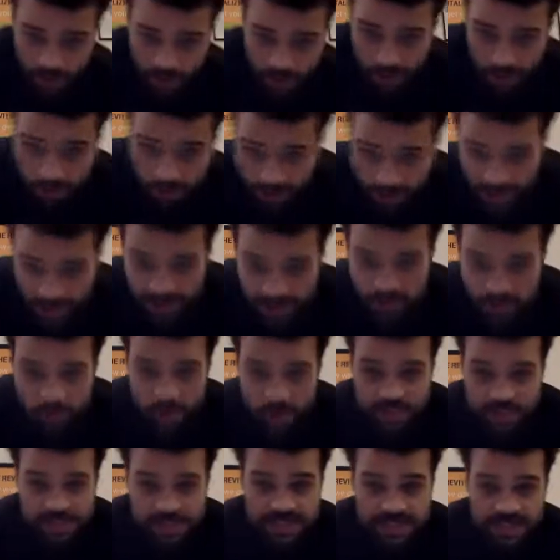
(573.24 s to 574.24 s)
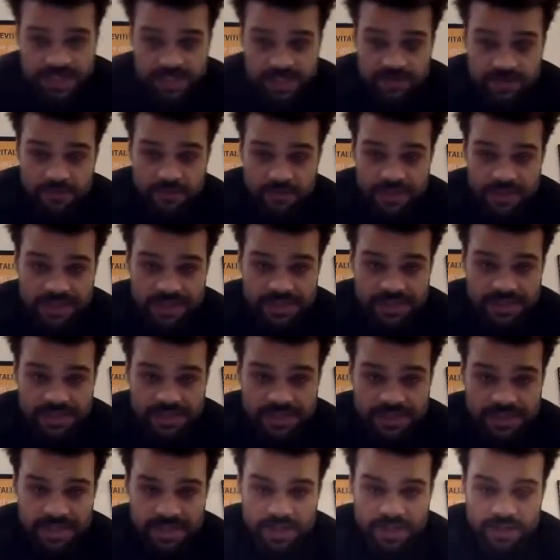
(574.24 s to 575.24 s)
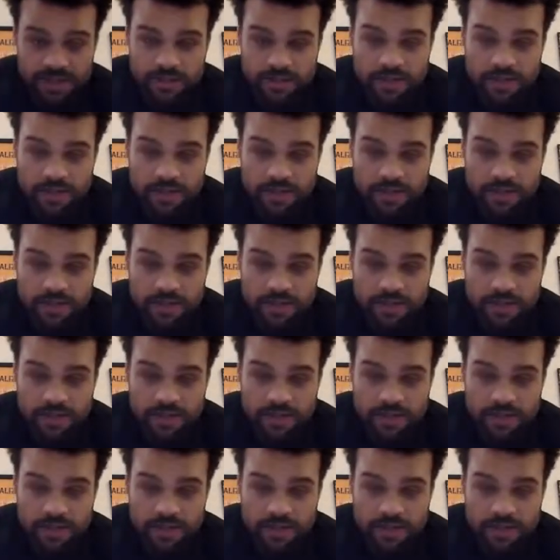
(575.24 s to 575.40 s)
My elbow stays fixed to here.